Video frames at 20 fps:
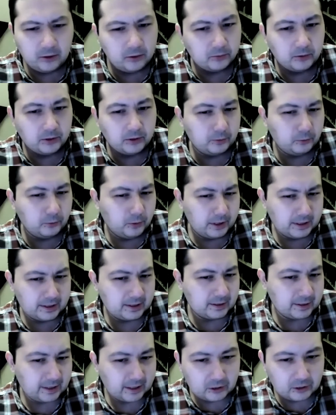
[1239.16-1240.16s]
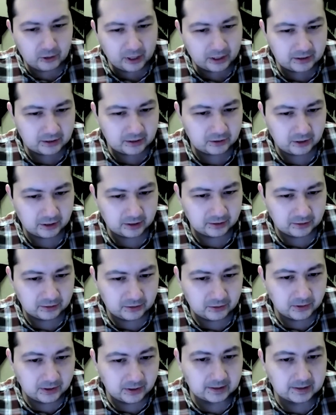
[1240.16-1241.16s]
what is it that you're actually trying to do
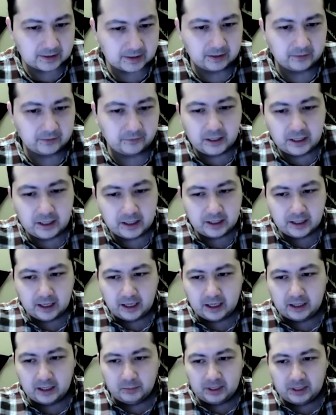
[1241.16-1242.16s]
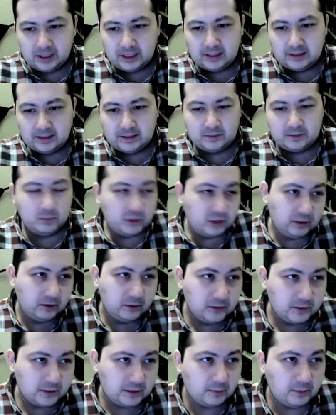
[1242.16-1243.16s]
with this stuff? And in many cases,
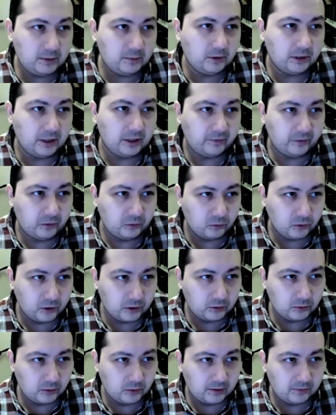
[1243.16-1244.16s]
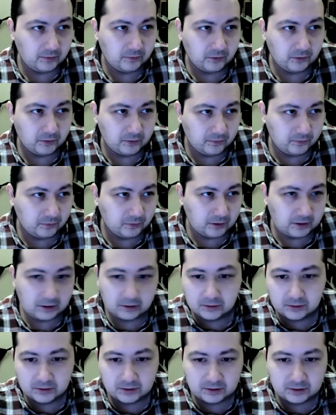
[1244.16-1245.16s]
materials that people haven't worked with for
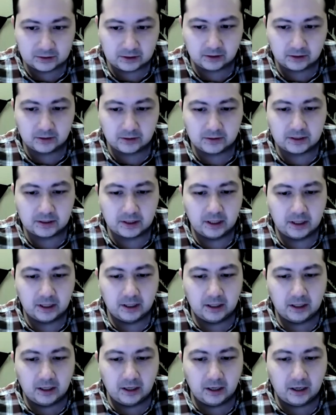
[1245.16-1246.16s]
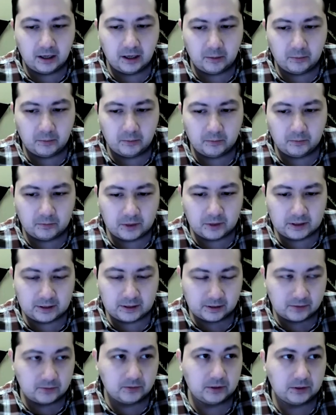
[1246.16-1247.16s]
years and years. It
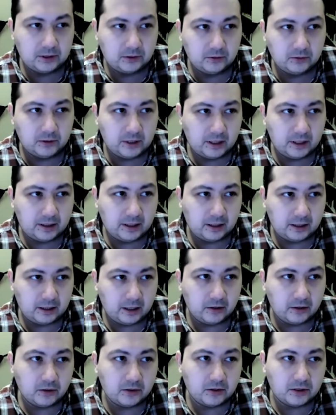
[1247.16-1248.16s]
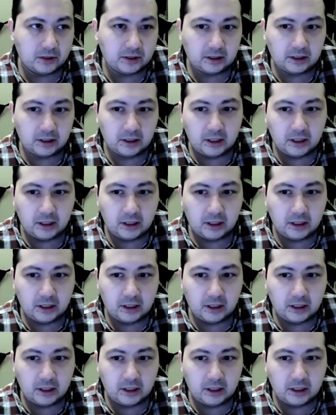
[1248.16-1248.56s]
does really create that energy.